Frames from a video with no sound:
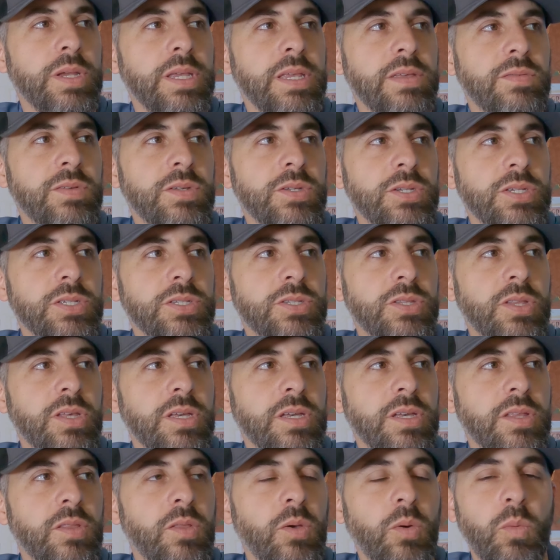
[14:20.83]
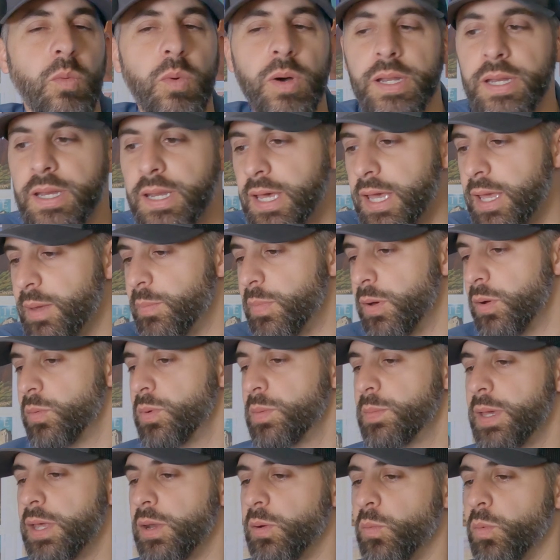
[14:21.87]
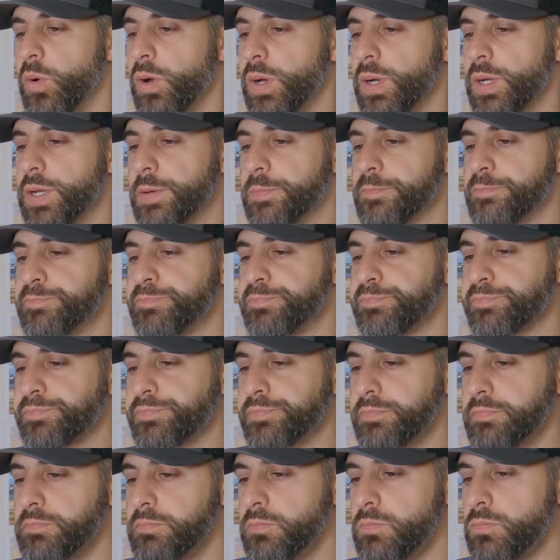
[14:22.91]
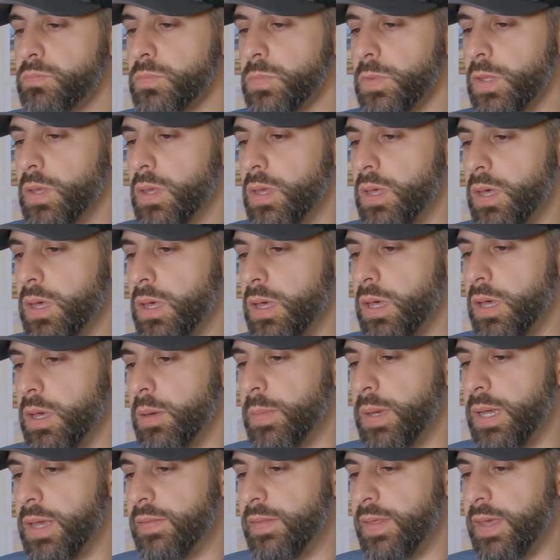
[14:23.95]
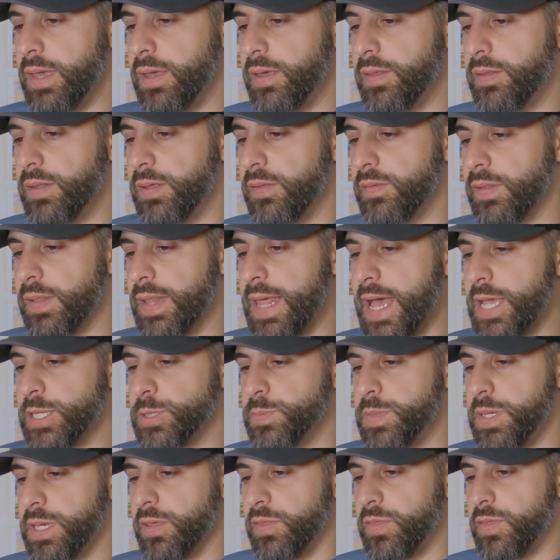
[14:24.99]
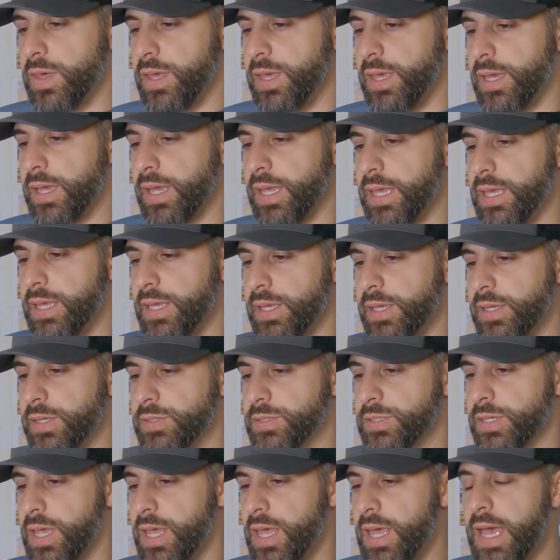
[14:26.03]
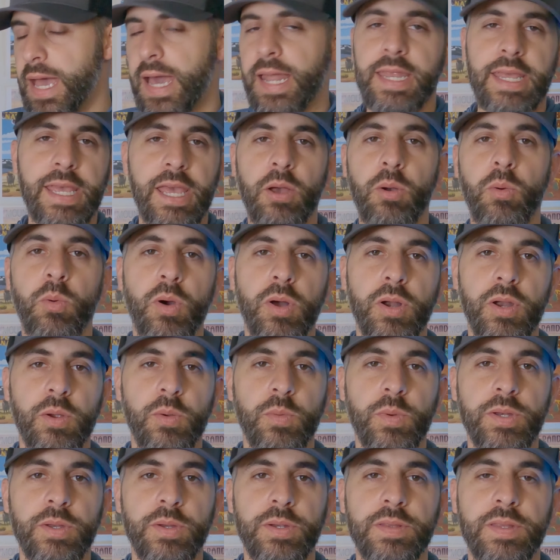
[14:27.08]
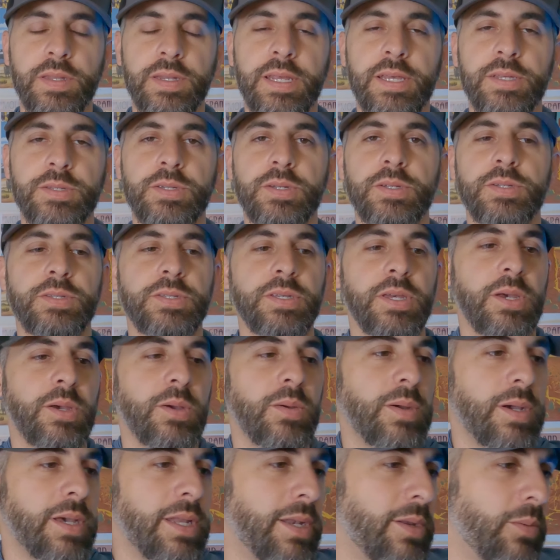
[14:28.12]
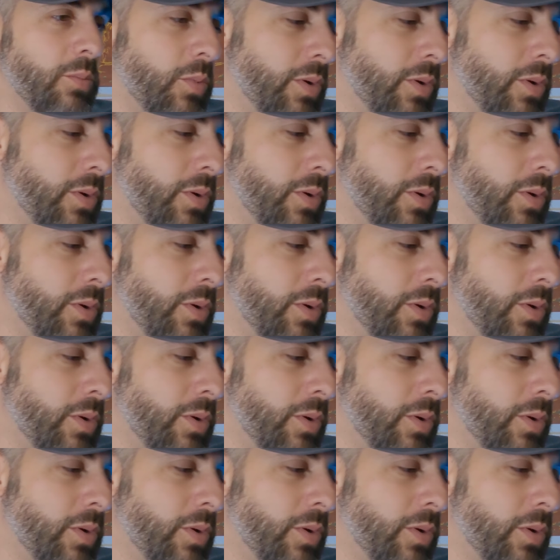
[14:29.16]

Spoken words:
even just the one night, but we made it work. And then the last big thing is, how do you get water when you're in the desert? So, and then